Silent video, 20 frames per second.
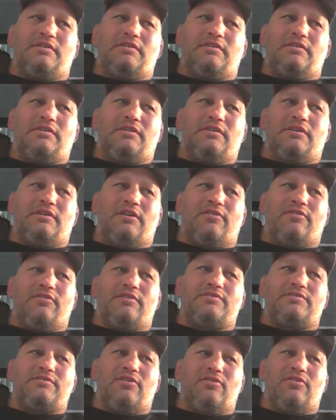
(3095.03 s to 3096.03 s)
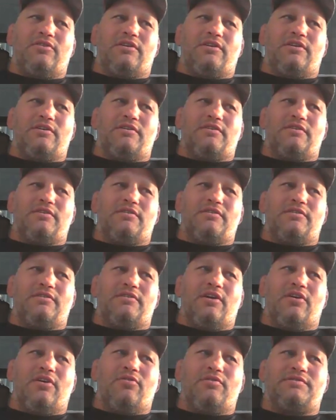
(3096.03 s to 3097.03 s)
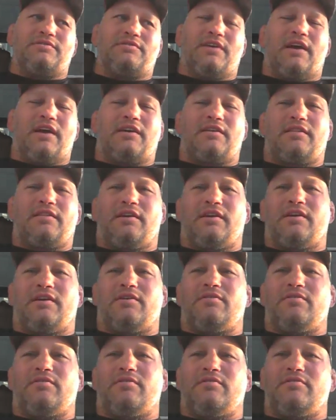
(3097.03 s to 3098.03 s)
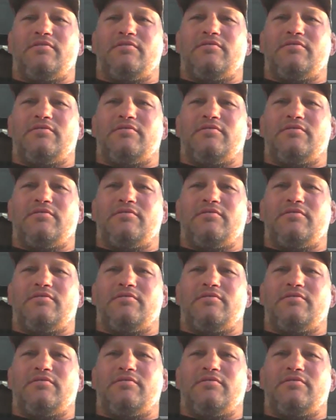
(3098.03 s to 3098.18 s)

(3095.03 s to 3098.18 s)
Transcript: it's hard to know exactly,